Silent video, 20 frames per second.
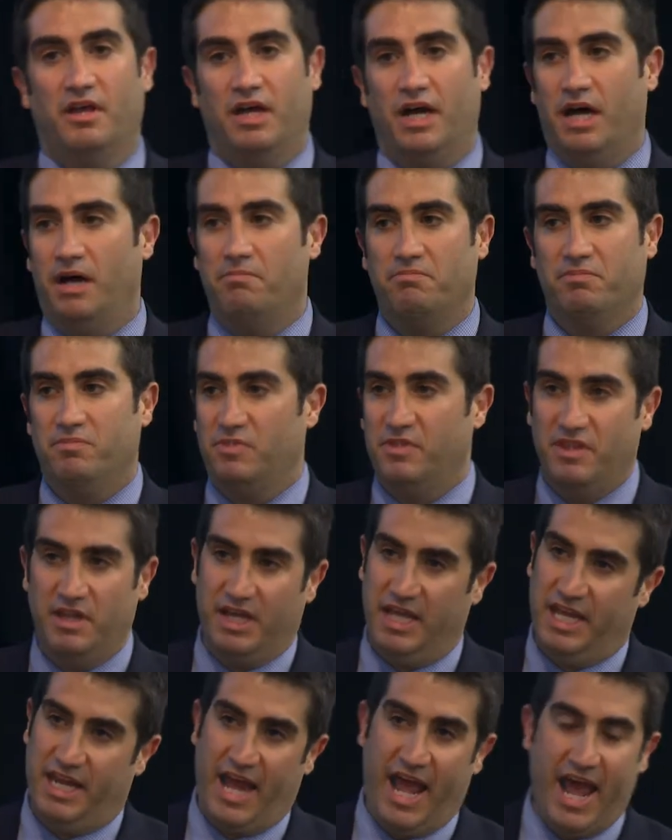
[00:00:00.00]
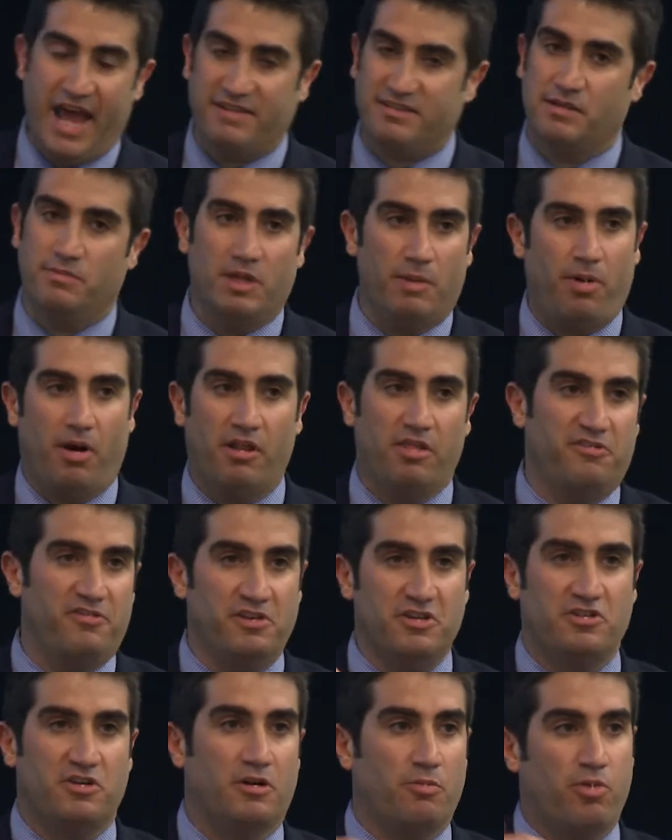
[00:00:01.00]
um, it has to be a part of the
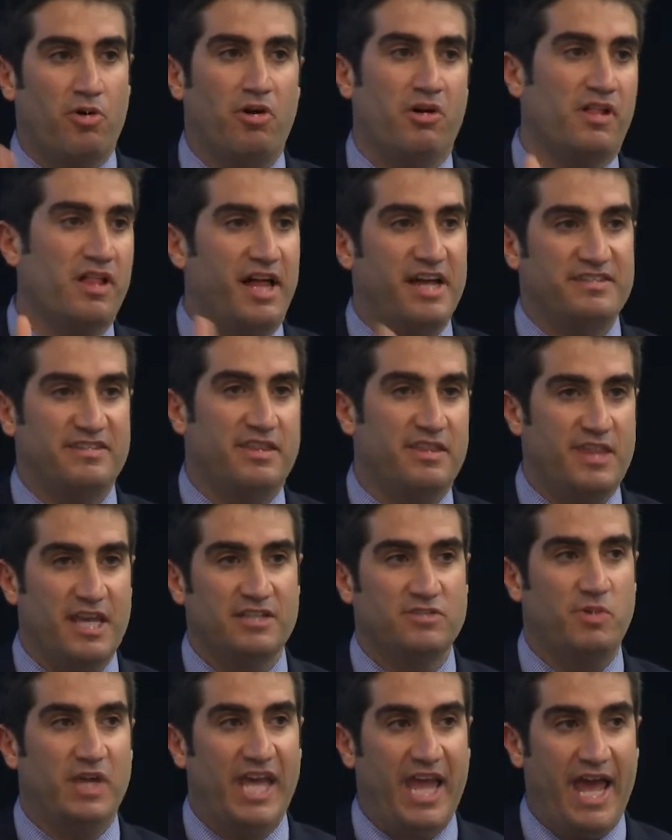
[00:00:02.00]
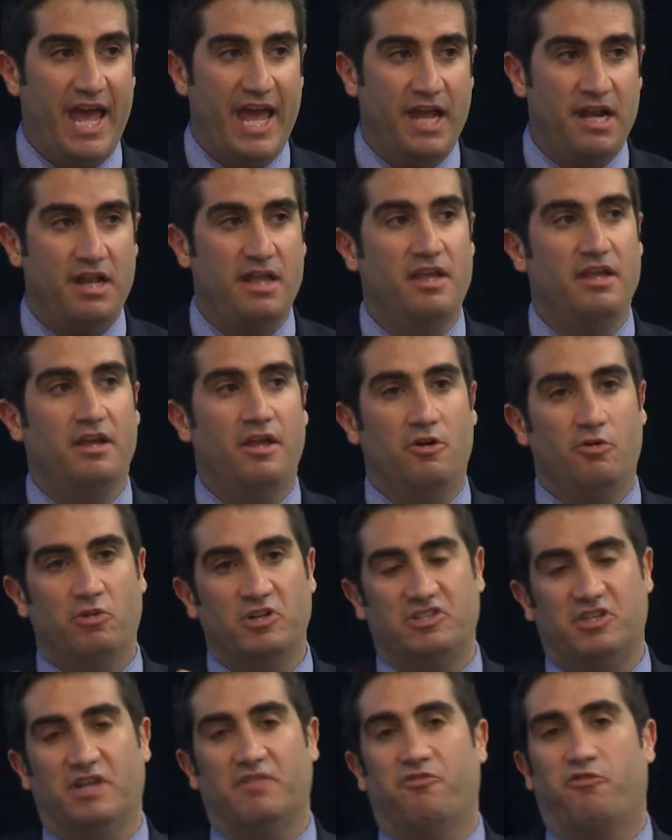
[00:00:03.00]
future to protocolize things we can,
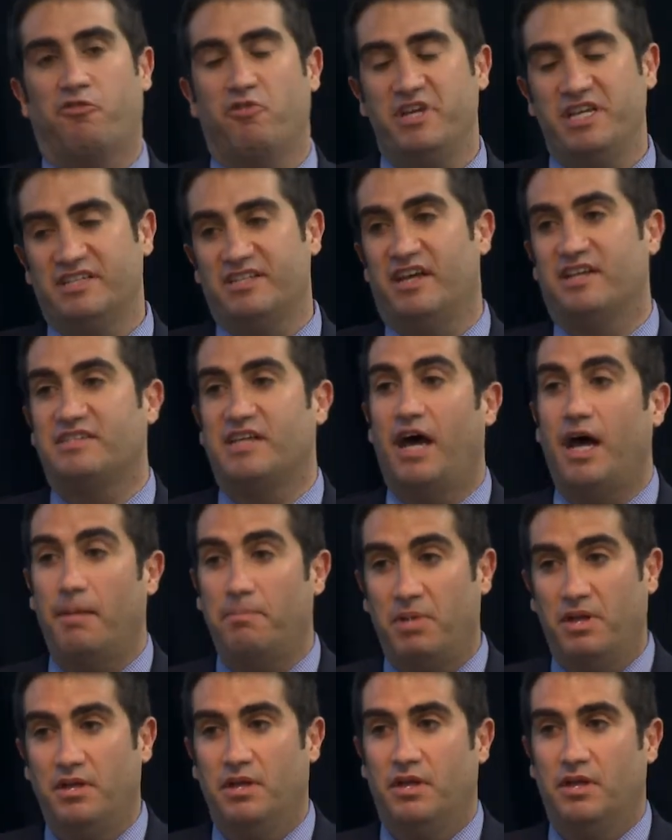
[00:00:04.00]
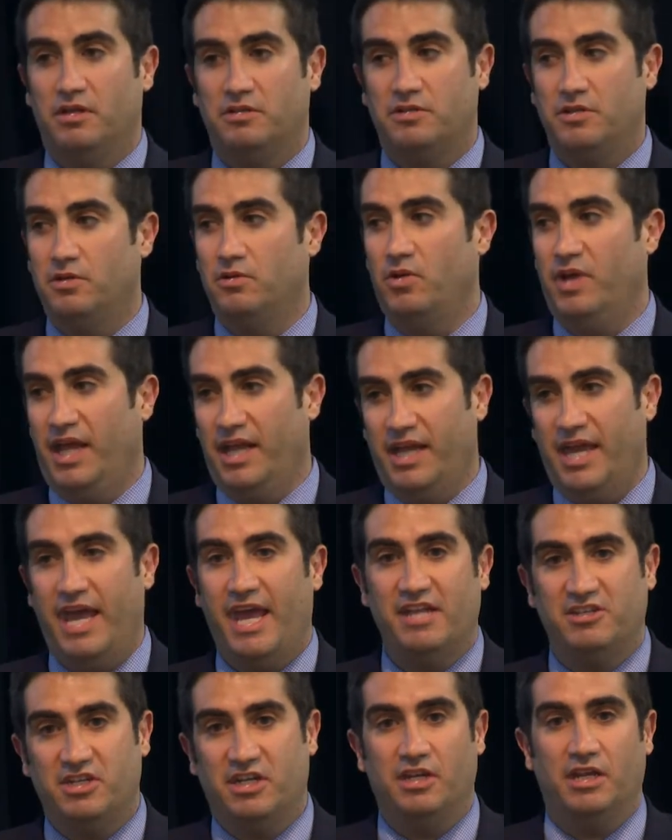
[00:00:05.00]
which frees us up to
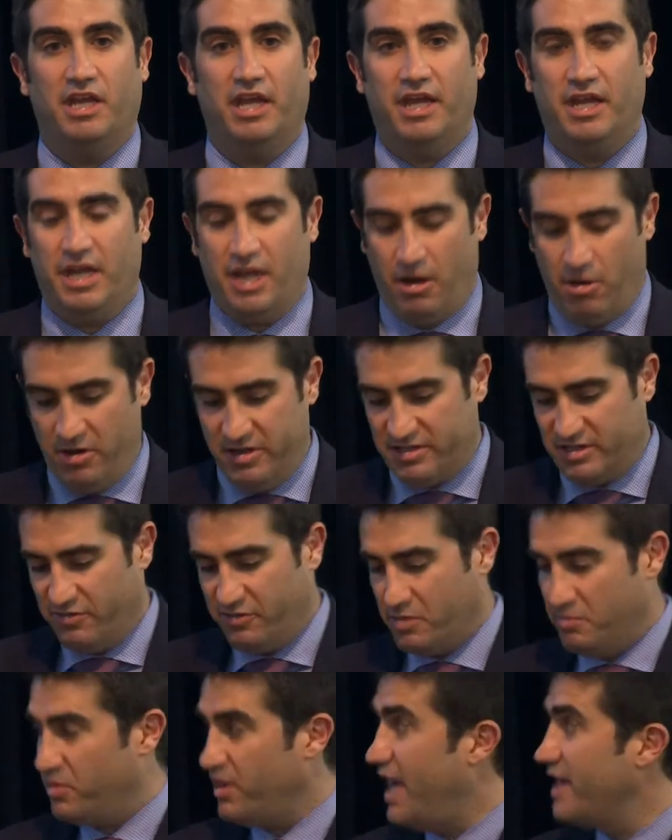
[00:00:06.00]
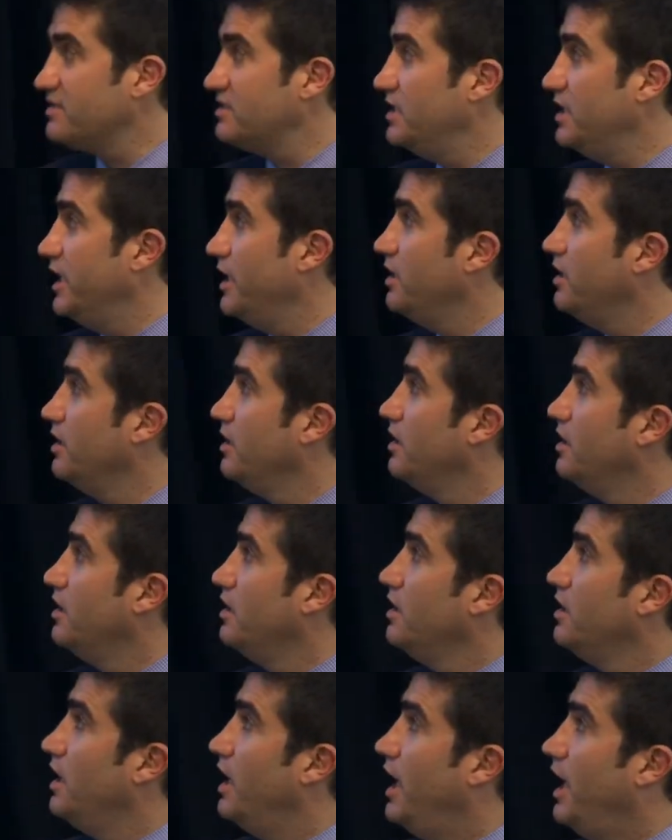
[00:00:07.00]
engage in, in areas of complexity.
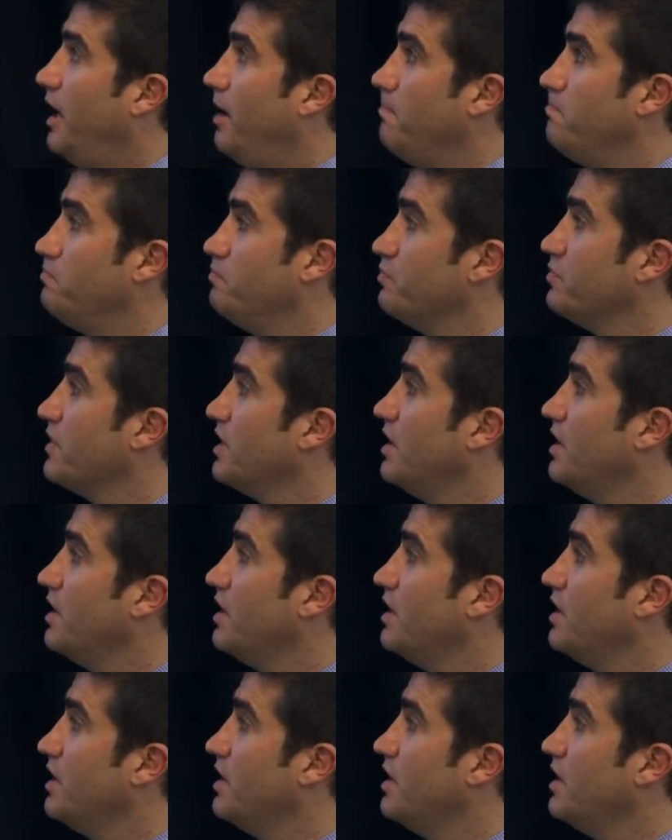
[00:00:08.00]
Um,